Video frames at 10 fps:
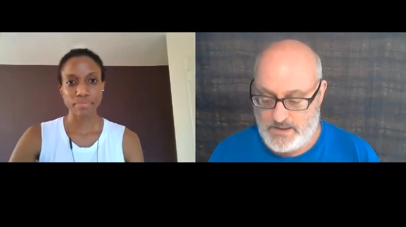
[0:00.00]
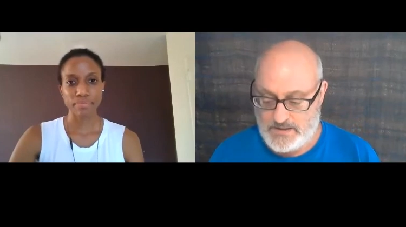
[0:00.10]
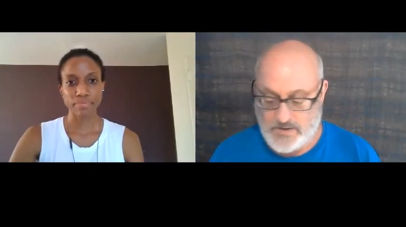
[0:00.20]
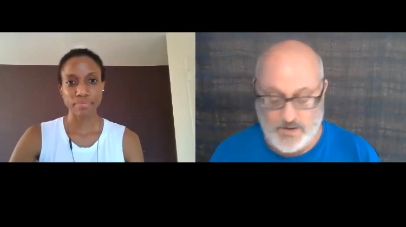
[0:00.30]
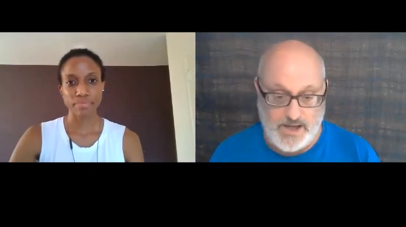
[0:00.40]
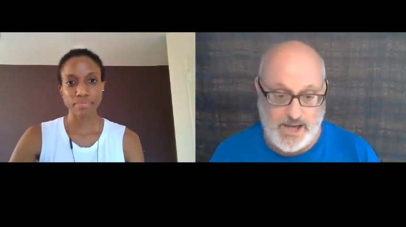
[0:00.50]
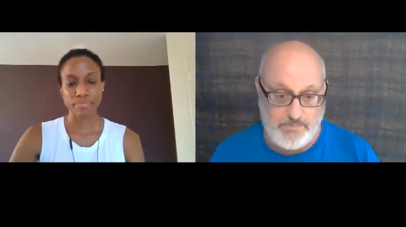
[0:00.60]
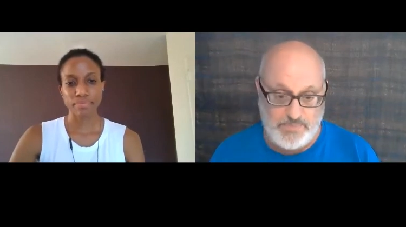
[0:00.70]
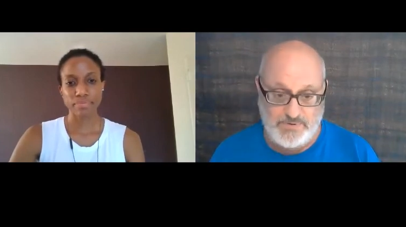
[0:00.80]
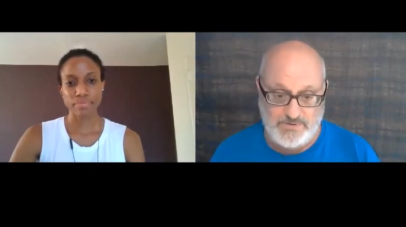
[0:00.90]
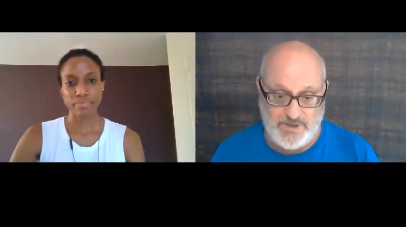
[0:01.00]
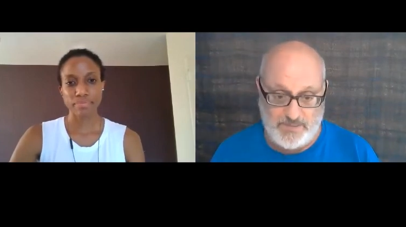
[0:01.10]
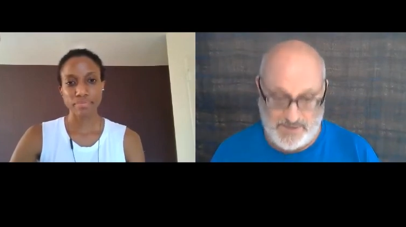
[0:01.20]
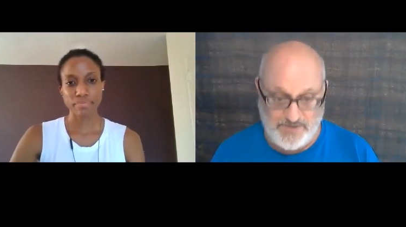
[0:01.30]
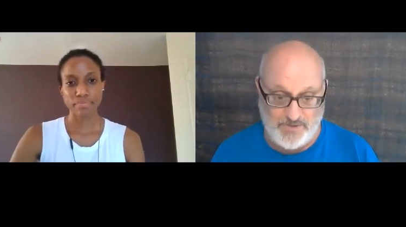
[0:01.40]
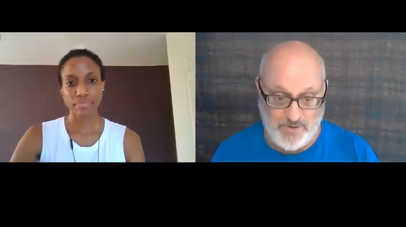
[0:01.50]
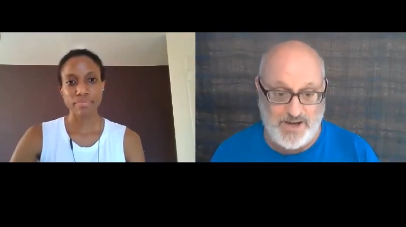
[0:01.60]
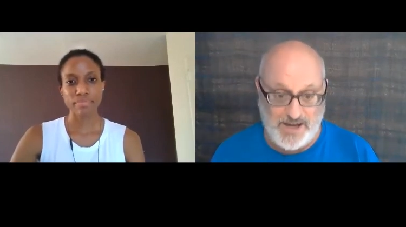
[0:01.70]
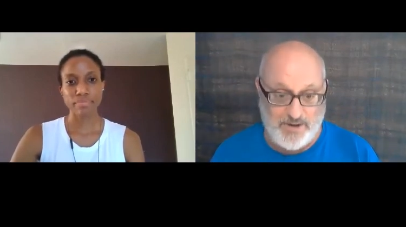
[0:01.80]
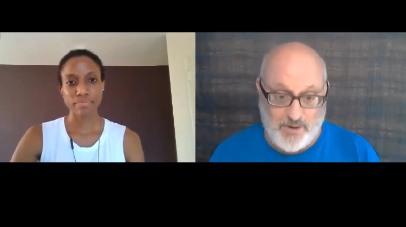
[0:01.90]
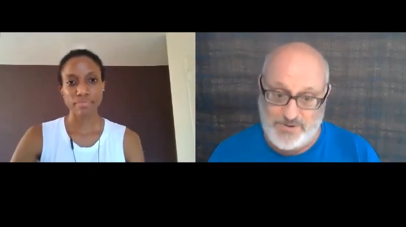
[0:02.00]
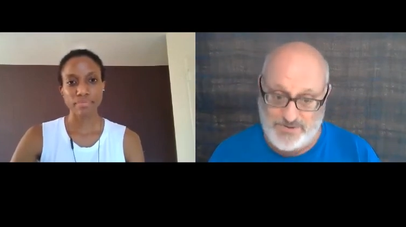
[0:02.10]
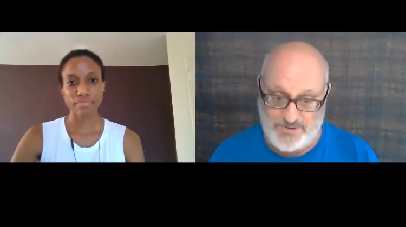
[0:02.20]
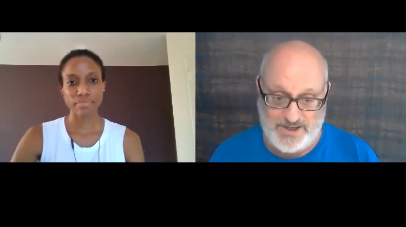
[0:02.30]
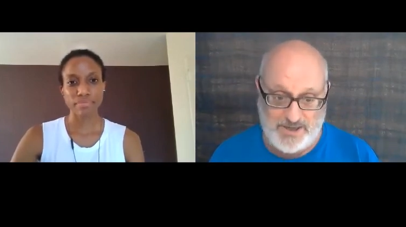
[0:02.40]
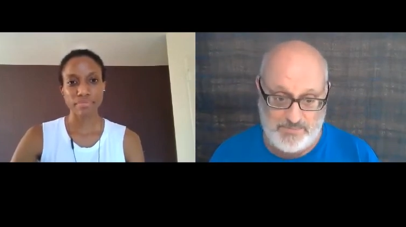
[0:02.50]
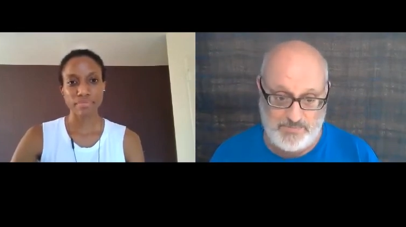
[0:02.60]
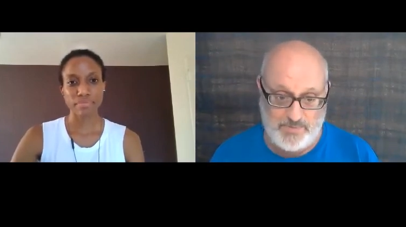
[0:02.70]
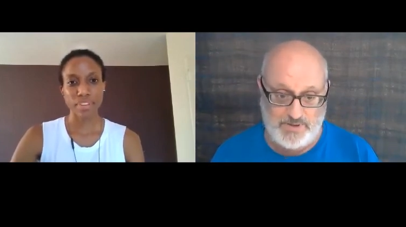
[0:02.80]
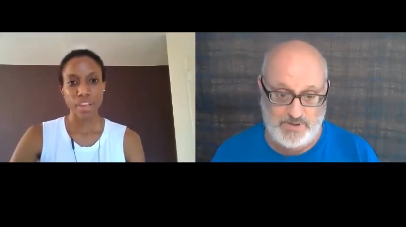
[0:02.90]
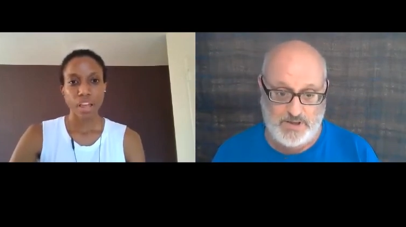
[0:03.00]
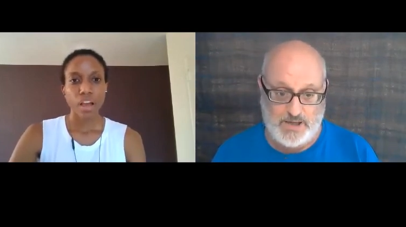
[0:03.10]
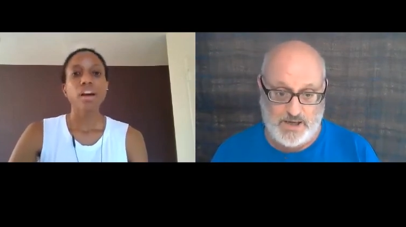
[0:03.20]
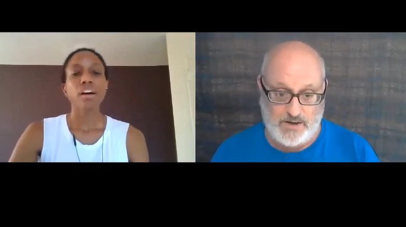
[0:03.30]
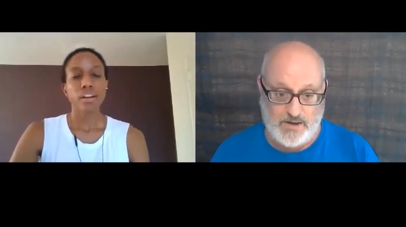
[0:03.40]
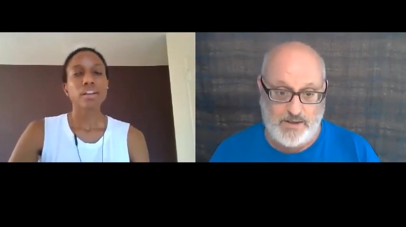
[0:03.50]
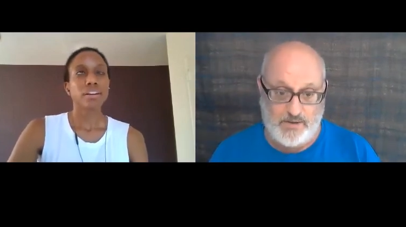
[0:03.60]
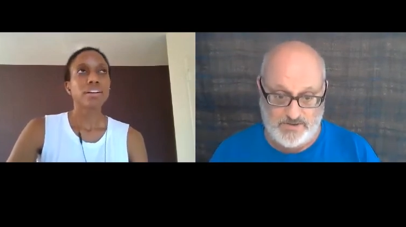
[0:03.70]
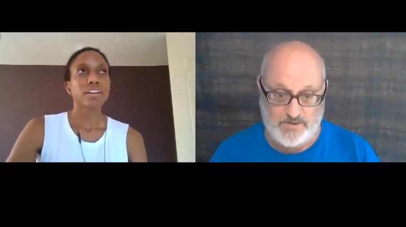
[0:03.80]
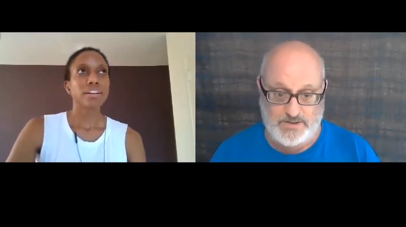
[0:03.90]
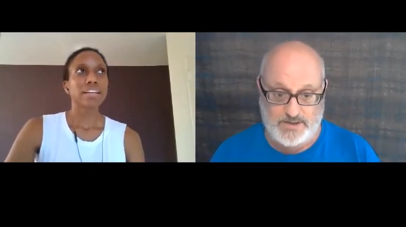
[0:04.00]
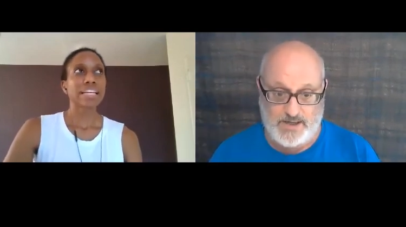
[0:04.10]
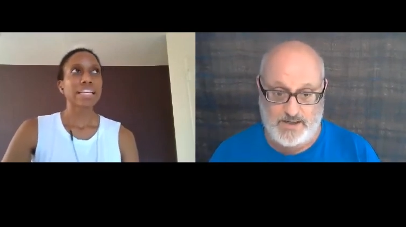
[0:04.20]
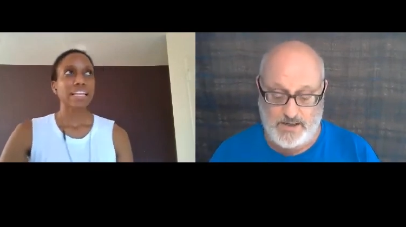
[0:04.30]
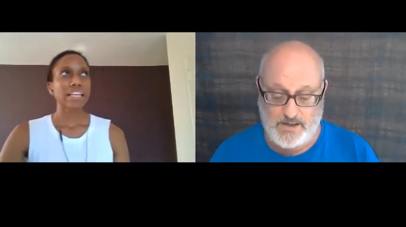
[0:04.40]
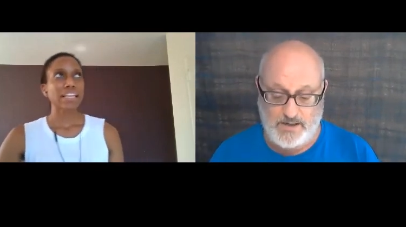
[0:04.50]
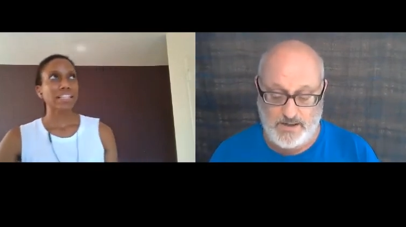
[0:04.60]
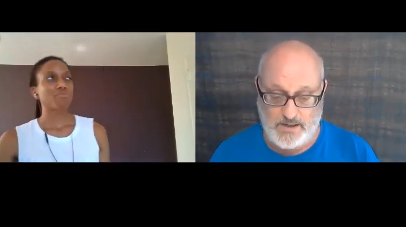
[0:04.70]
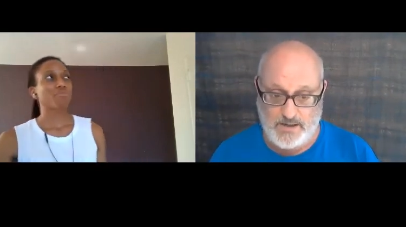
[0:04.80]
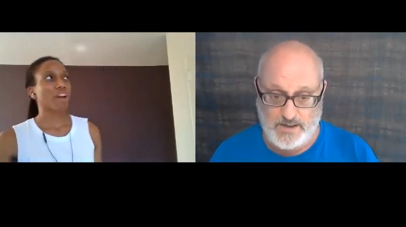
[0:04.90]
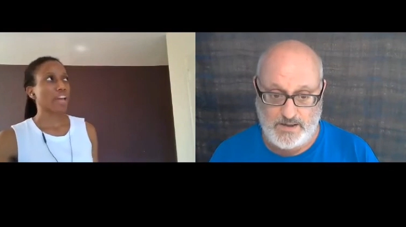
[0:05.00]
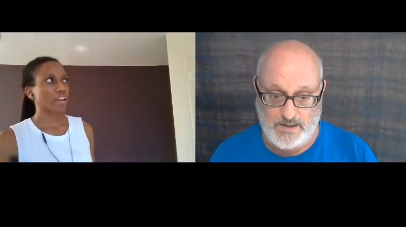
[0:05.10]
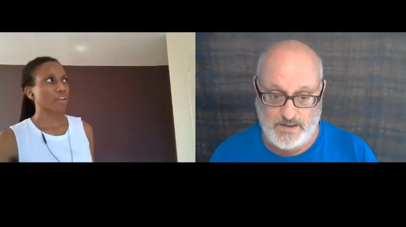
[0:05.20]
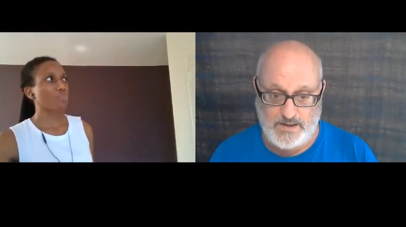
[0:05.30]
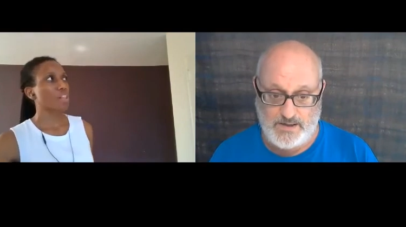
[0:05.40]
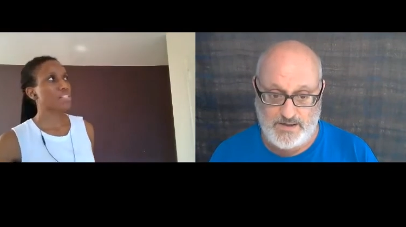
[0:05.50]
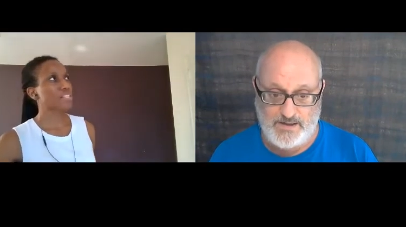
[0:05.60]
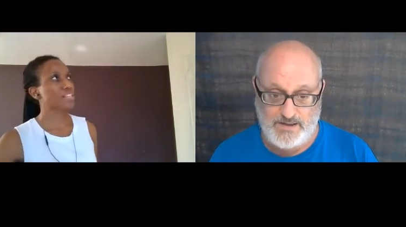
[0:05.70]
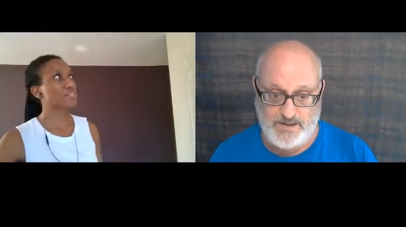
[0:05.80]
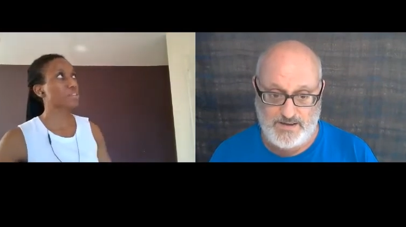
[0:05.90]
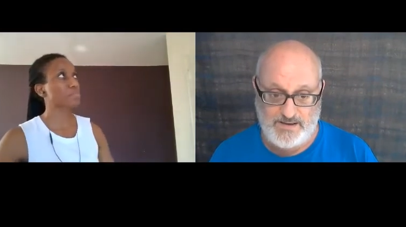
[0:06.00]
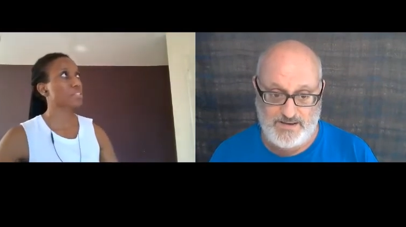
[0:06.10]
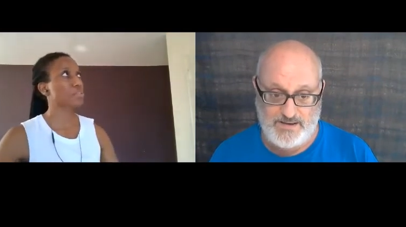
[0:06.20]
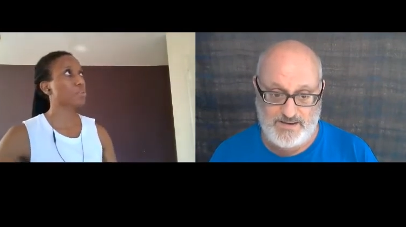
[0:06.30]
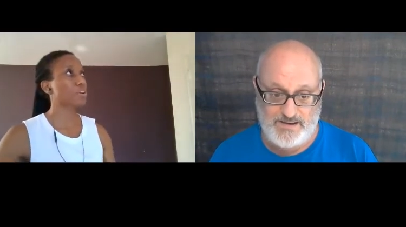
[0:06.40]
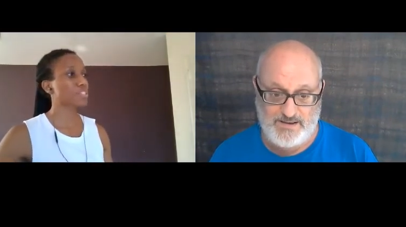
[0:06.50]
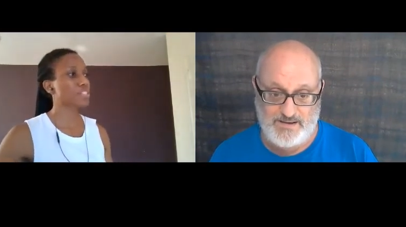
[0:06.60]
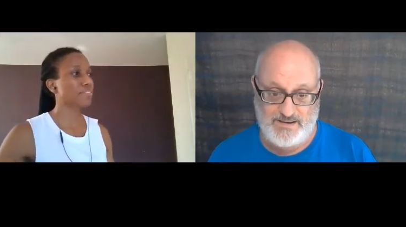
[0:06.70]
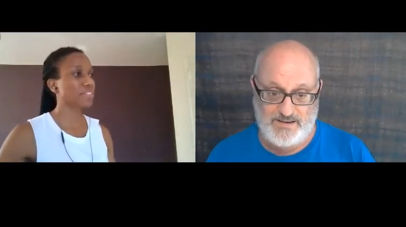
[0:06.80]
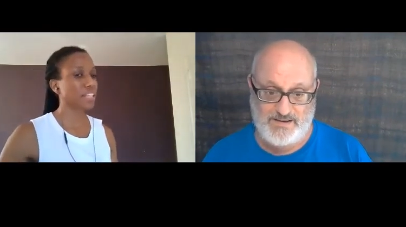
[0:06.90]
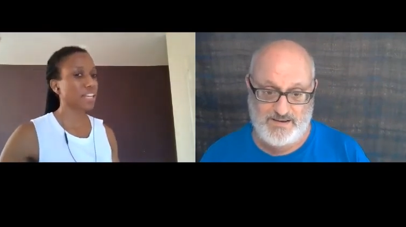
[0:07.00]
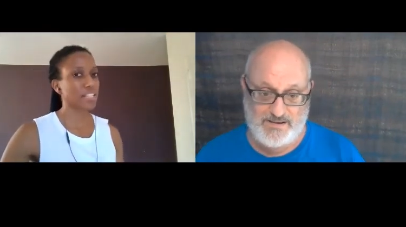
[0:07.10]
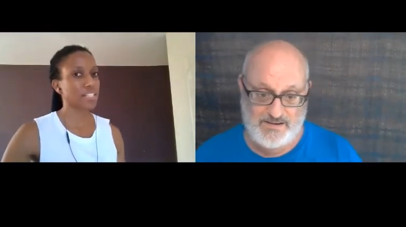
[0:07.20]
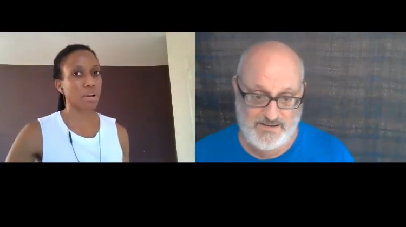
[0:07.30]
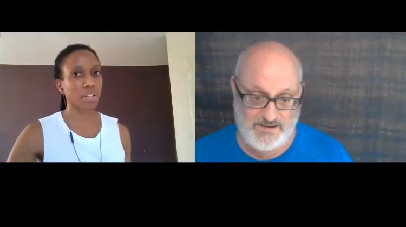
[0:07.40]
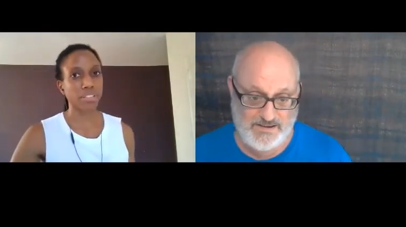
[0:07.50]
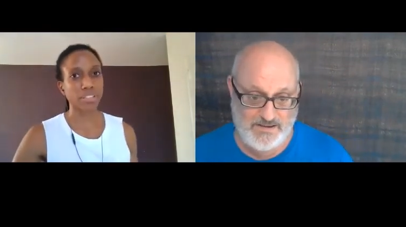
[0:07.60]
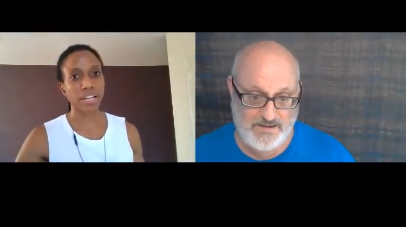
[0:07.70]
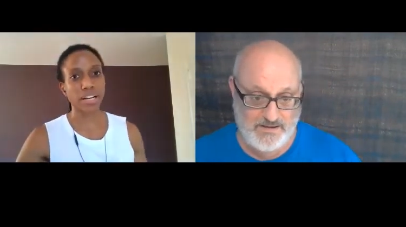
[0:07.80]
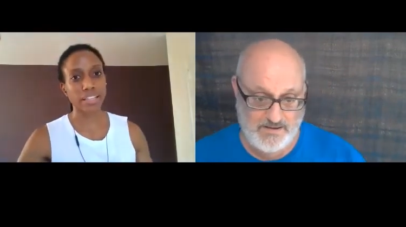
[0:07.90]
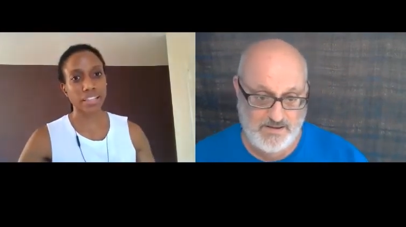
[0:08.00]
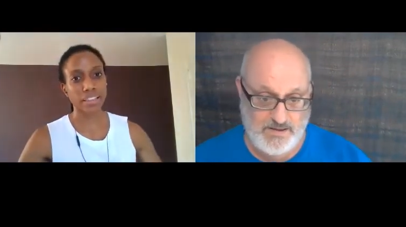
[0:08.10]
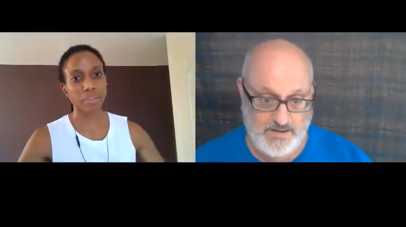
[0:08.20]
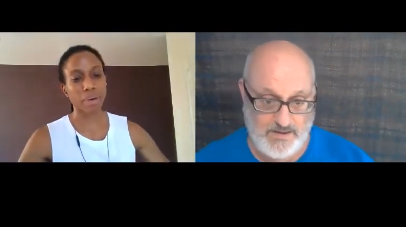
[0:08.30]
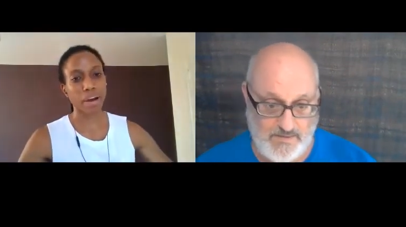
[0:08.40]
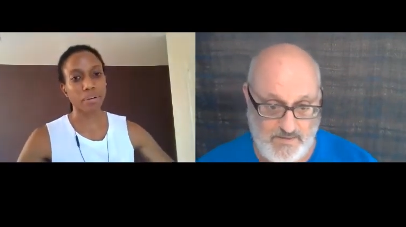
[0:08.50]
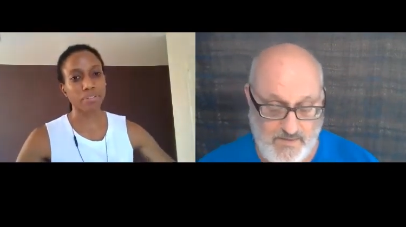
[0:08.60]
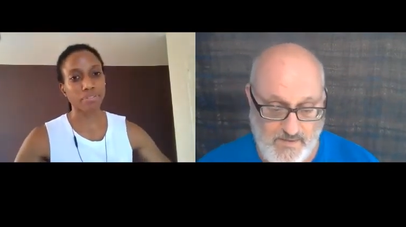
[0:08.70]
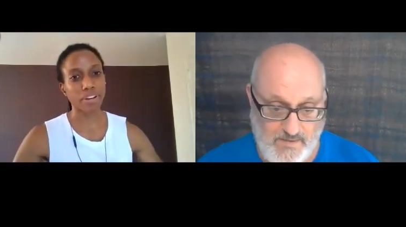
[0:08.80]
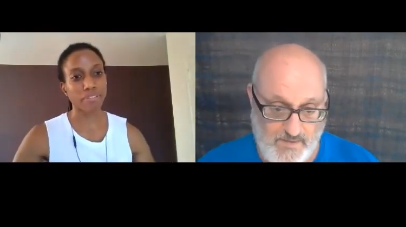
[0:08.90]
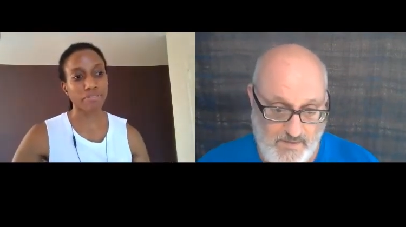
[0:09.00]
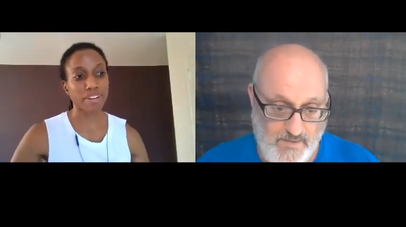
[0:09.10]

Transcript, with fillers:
Speaker 1: it's going to happen. I mean, it's going. I know it's going to happen, but I don't know how long it's going to take.
Speaker 2: Right. Well, it's interesting because the world is definitely getting smaller, and I think the yeah. power of, of